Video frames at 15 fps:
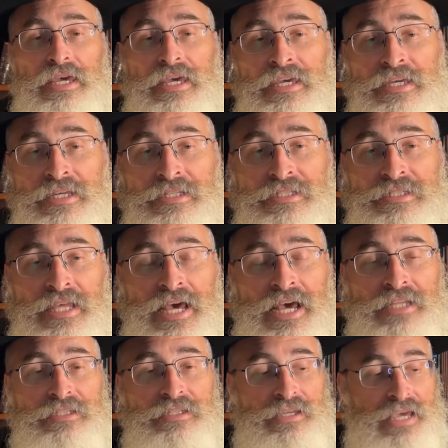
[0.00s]
is
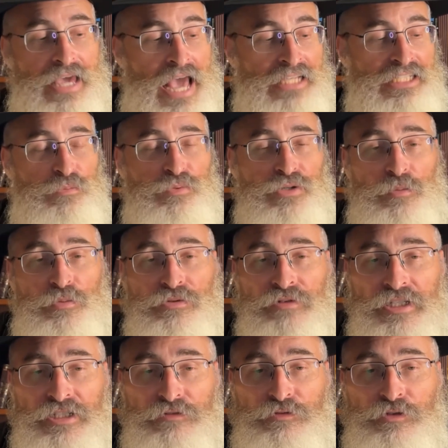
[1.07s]
that as a
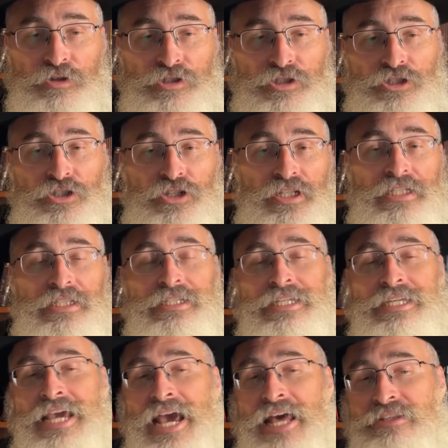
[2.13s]
preparation for Rosh Hashanah,
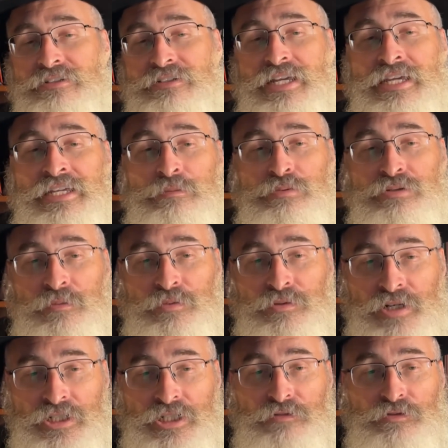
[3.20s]
gather in
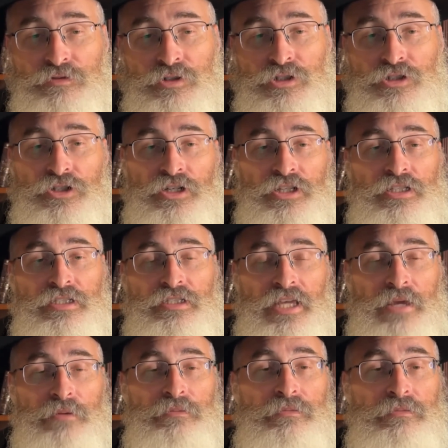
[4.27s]
preparation for Rosh Hashanah these
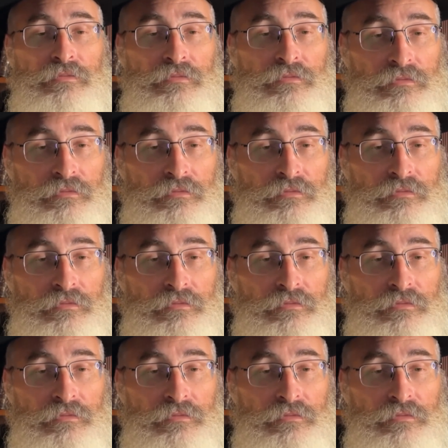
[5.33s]
same